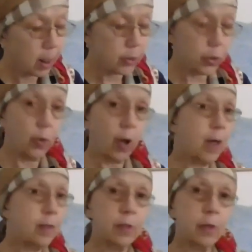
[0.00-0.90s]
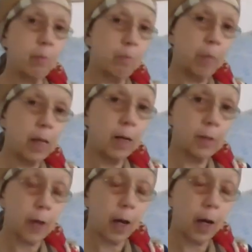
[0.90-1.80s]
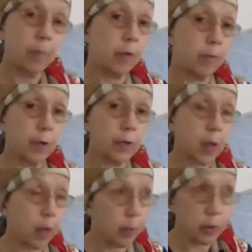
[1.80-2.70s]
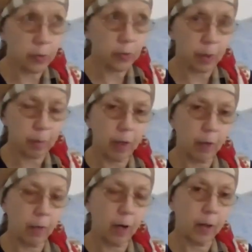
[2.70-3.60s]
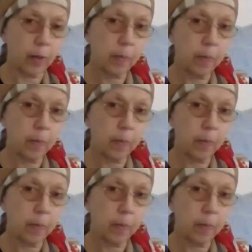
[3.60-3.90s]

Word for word: And so God doesn't beat us up the first time we do something wrong.